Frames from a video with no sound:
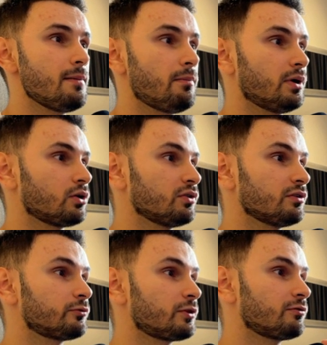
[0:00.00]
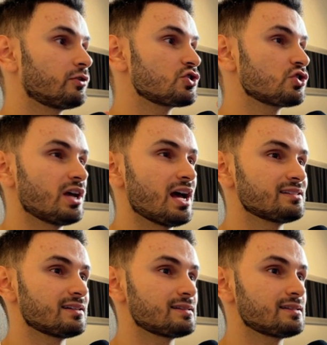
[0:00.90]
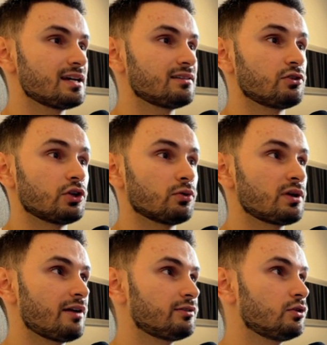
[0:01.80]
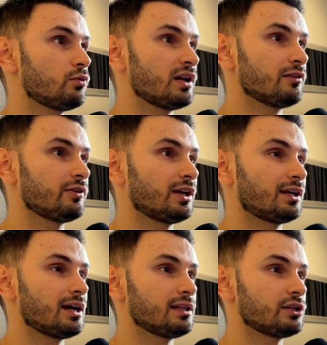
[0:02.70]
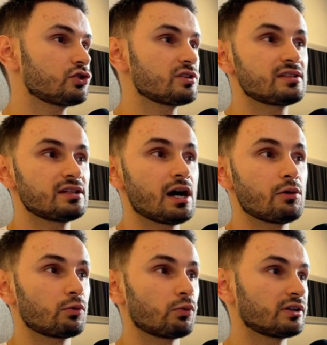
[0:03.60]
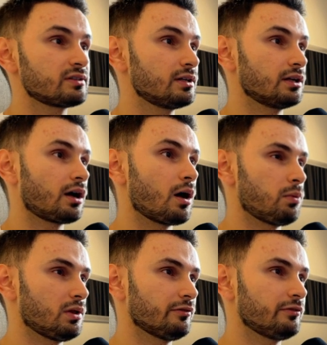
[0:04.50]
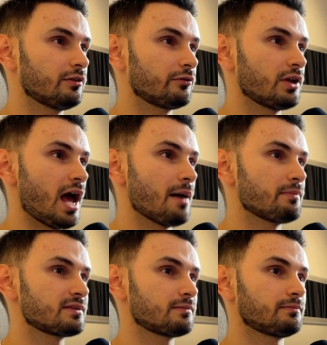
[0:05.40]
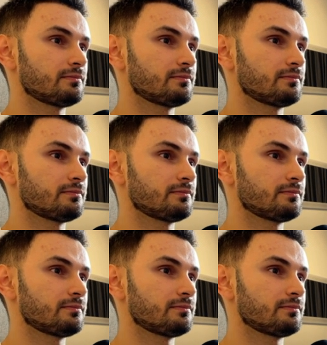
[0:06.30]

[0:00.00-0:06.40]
But on the free version, as I said, you don't have to do anything, and let's just see how it works in a couple of different apps.